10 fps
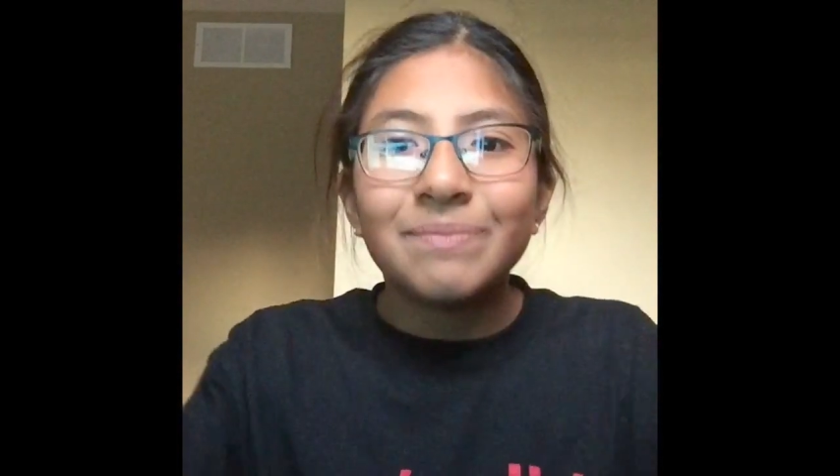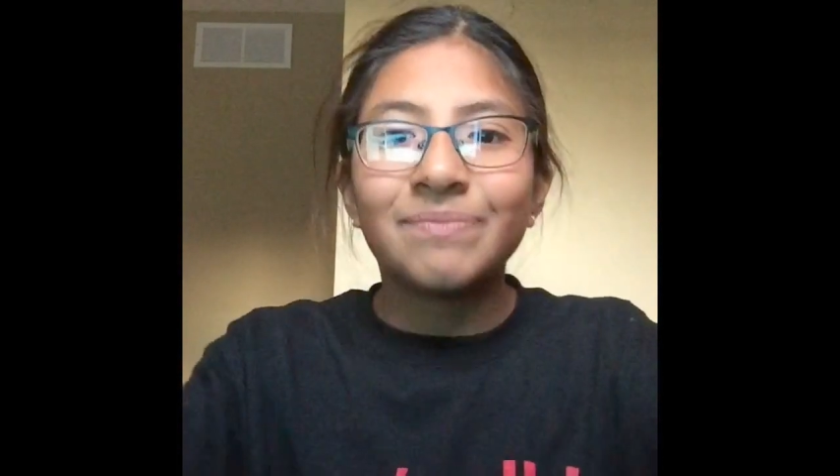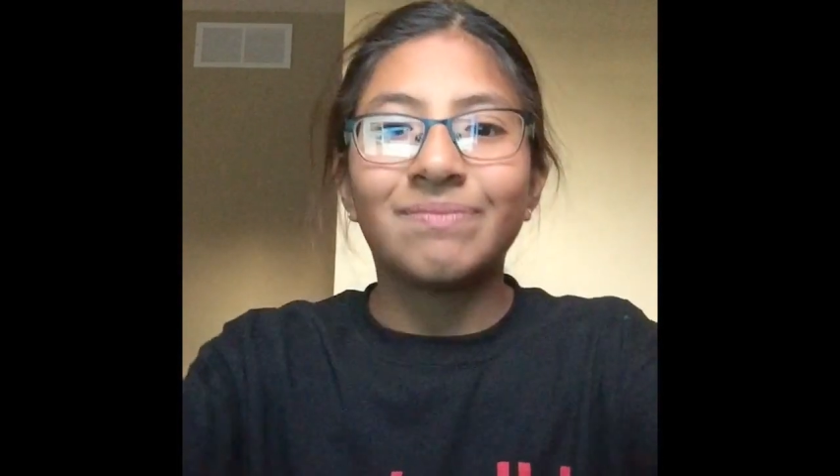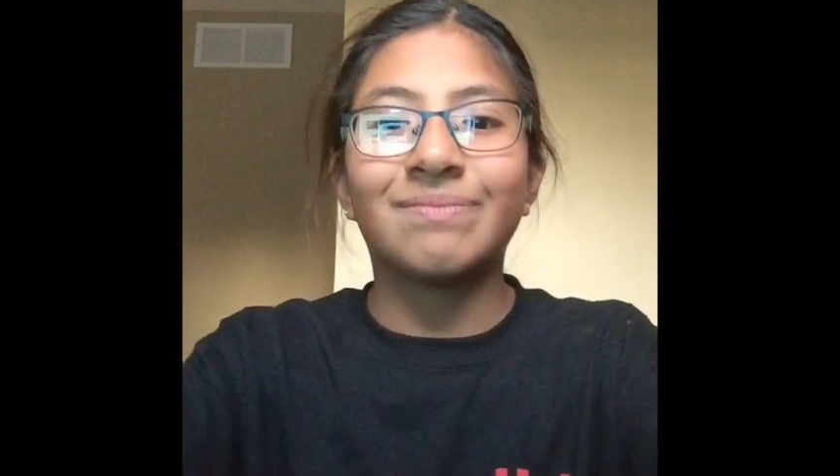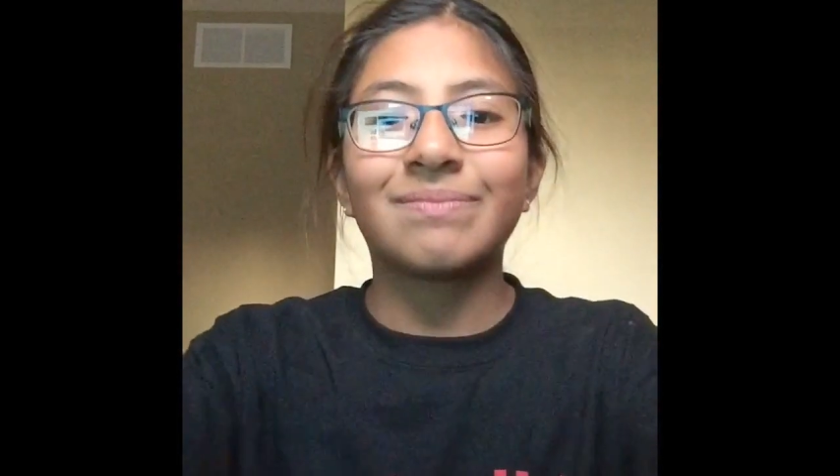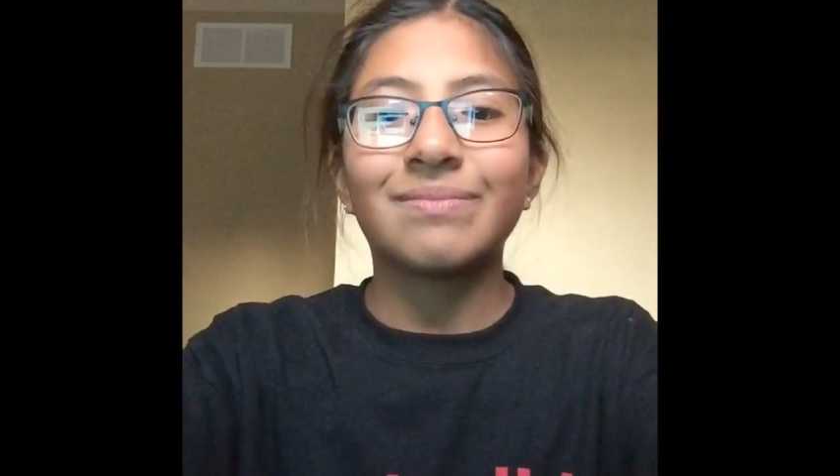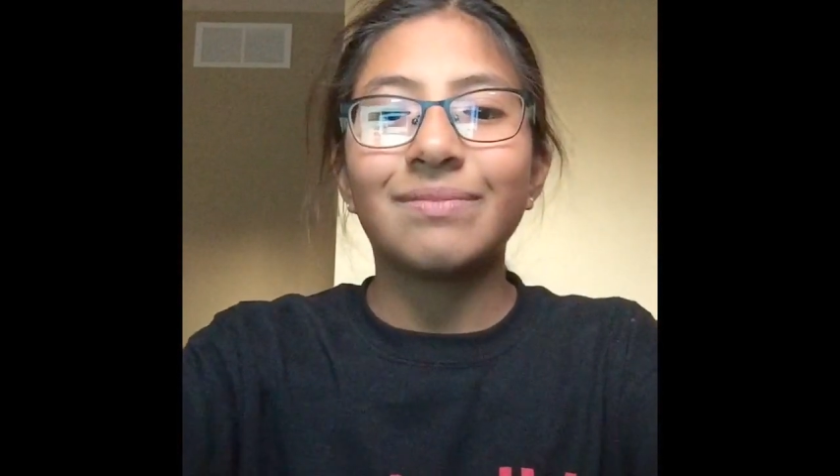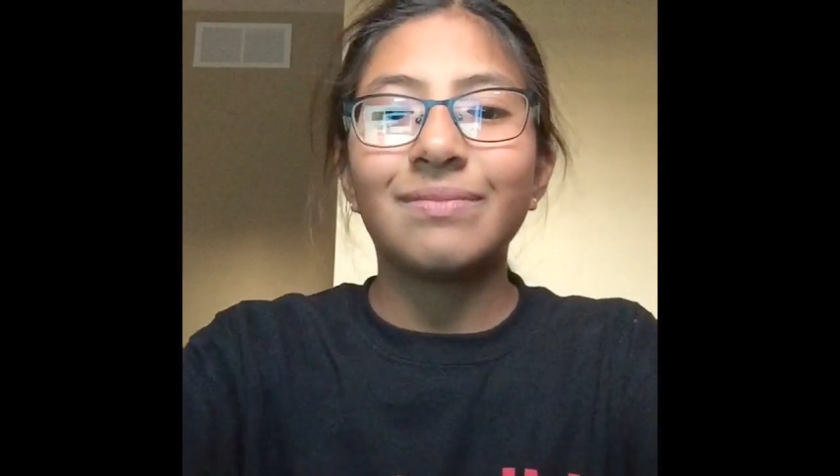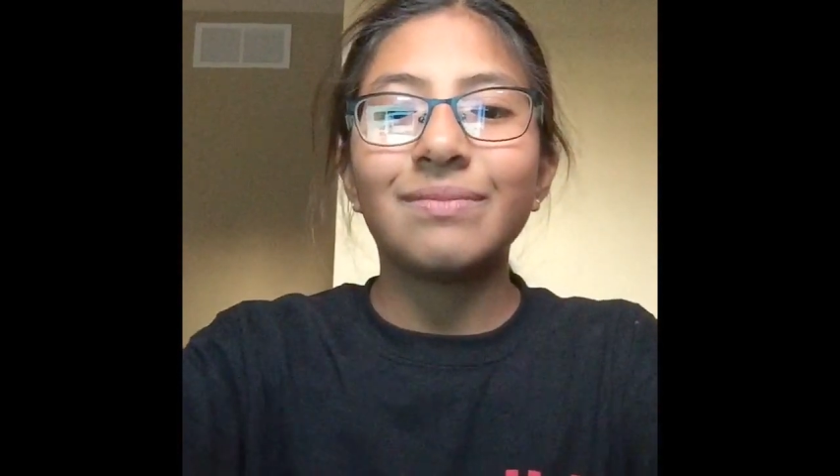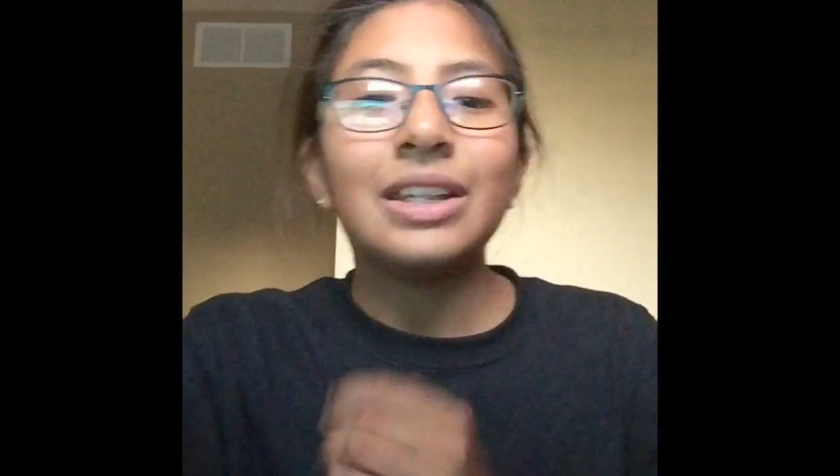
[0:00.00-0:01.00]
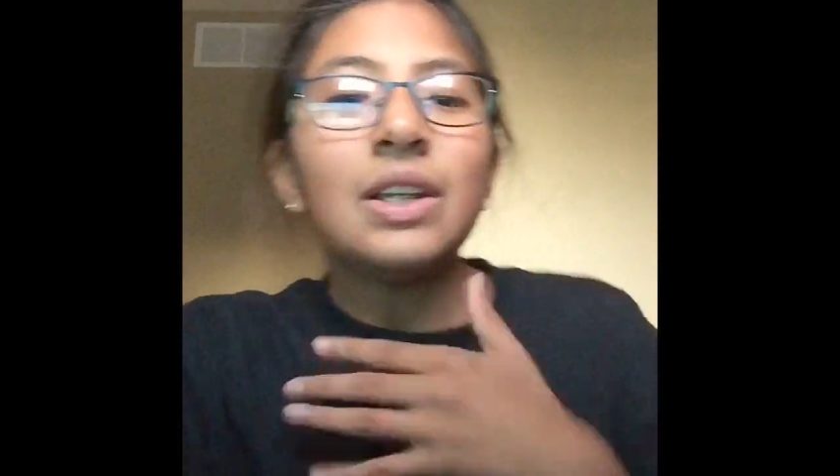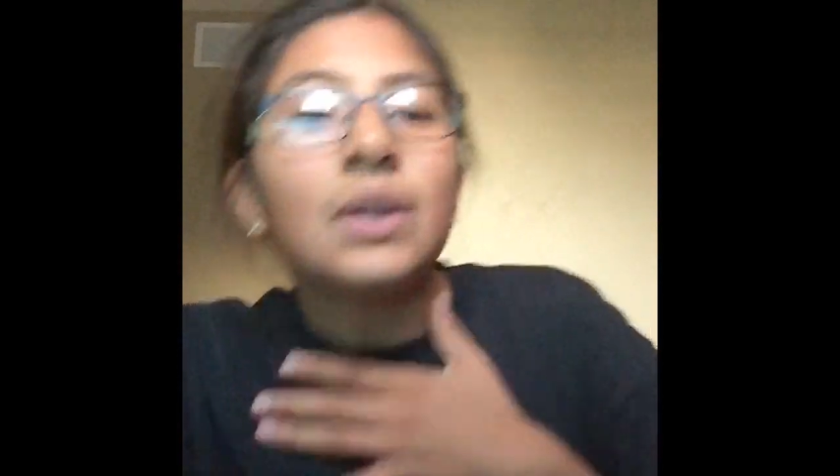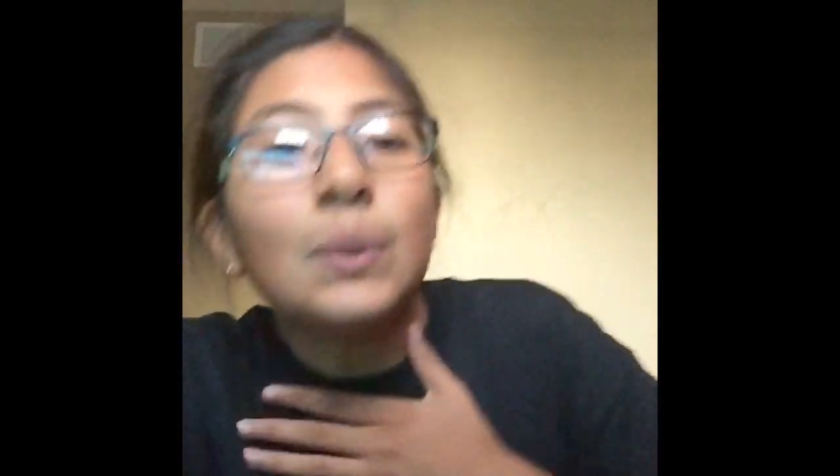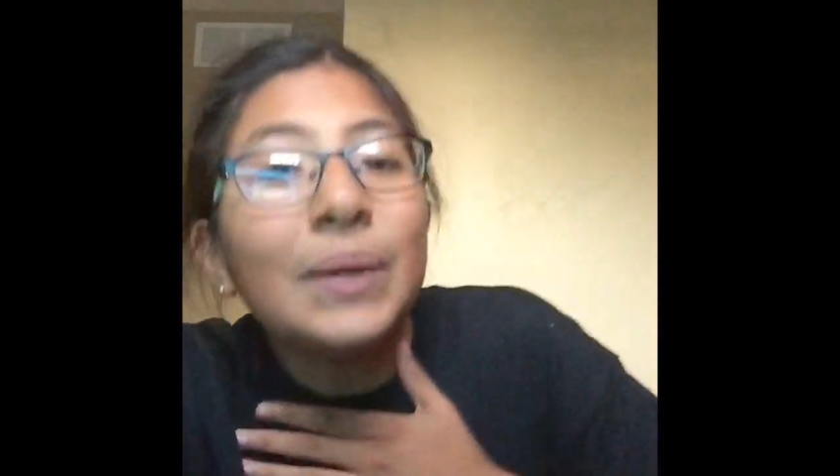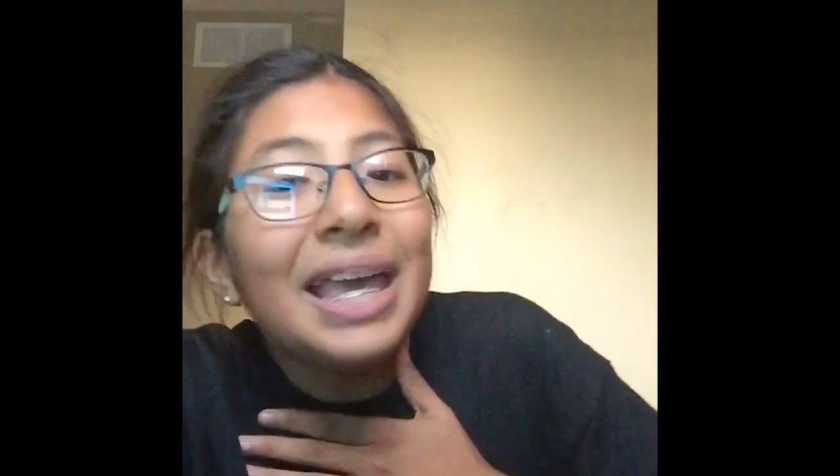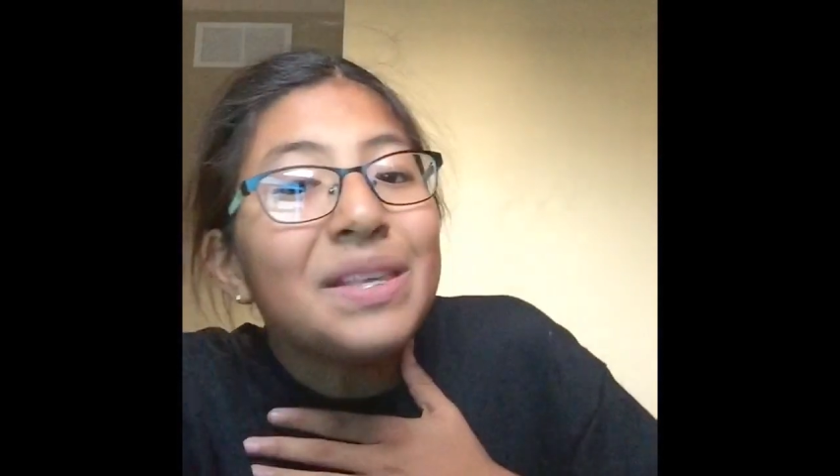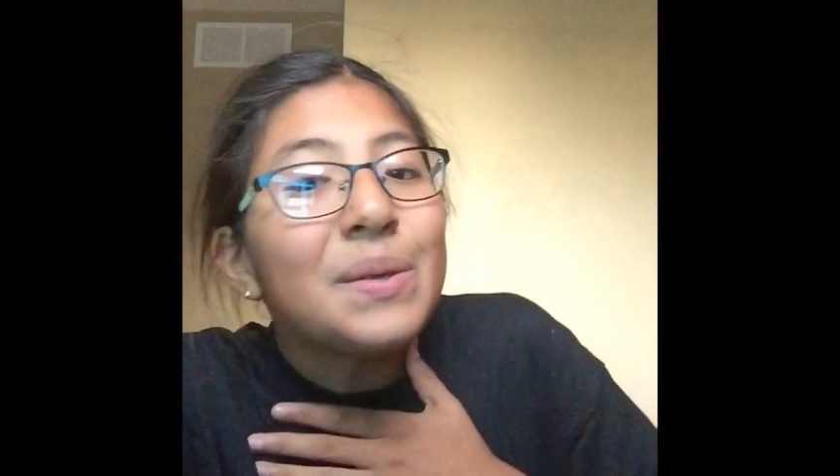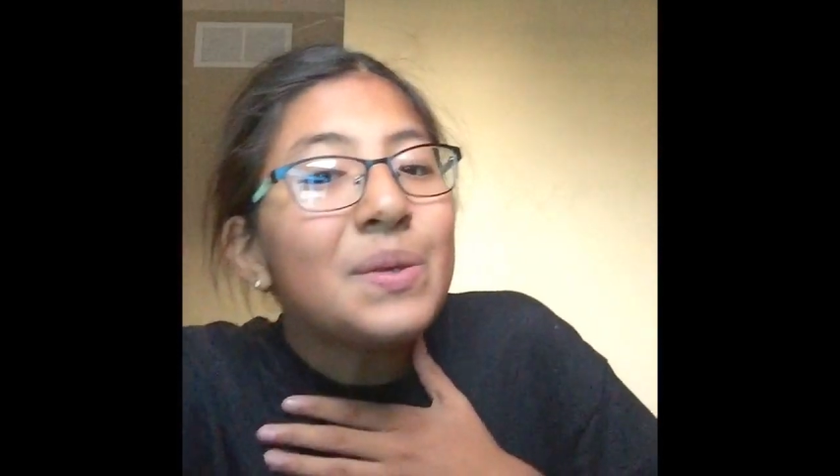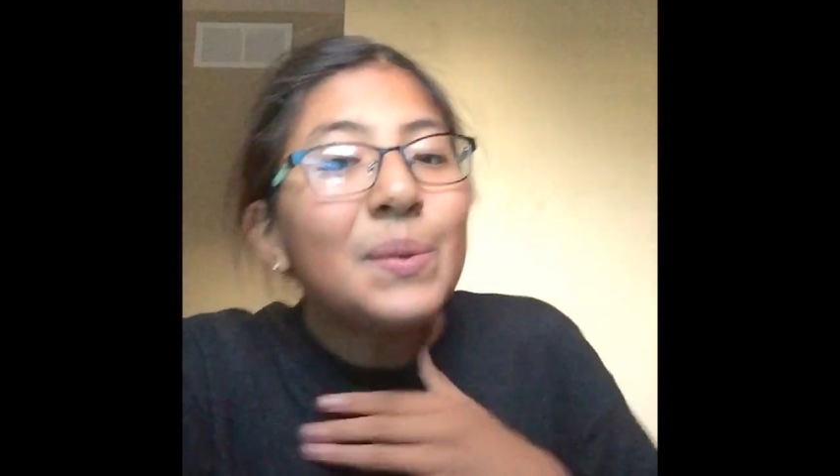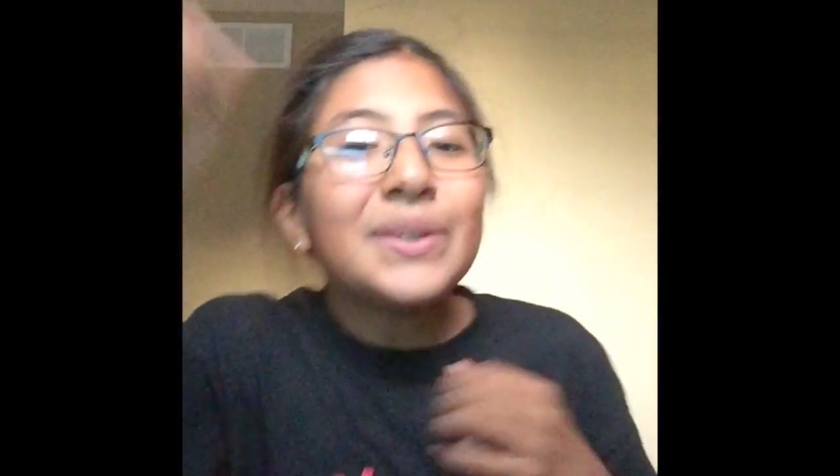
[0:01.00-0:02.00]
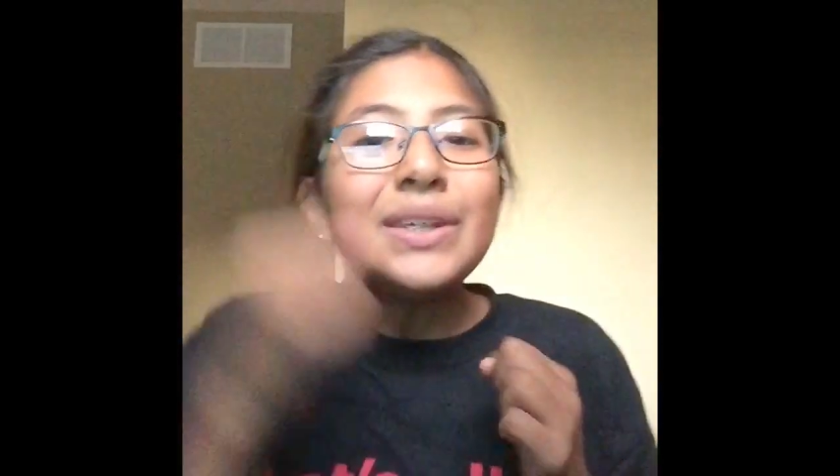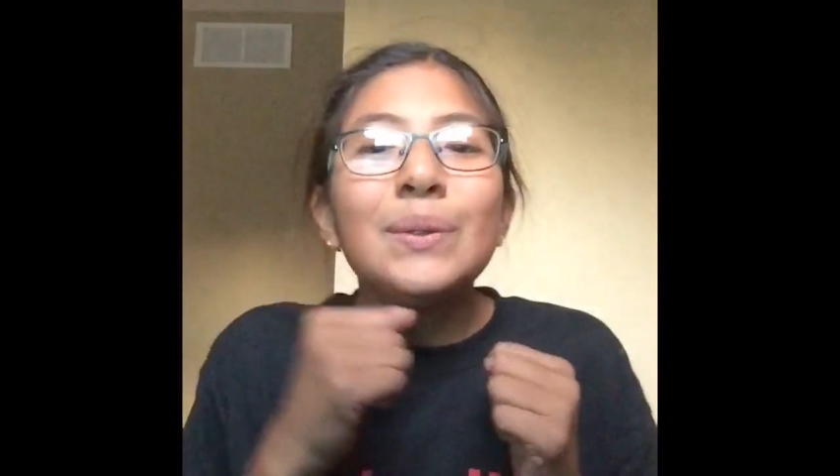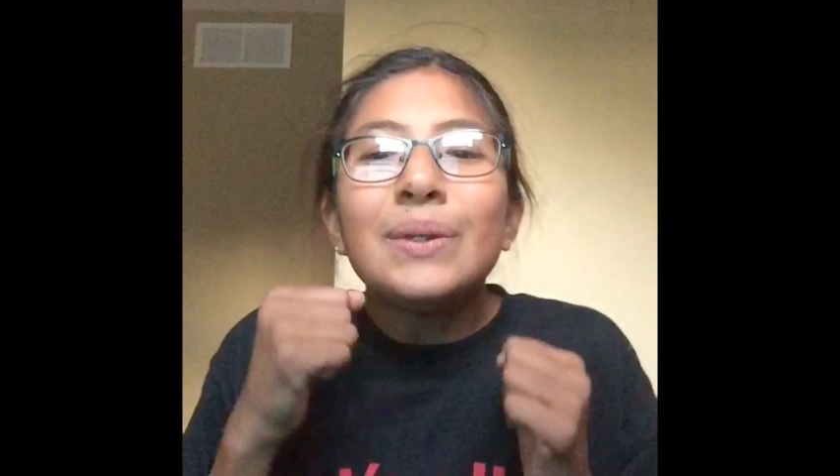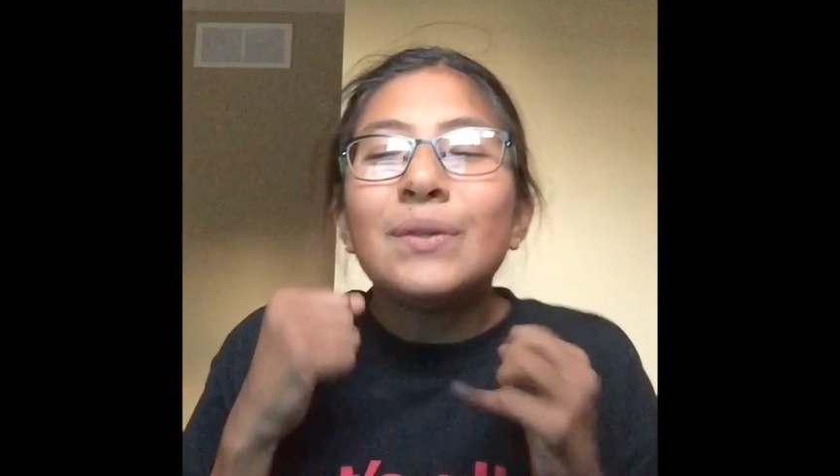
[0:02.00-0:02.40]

you guys are so cute.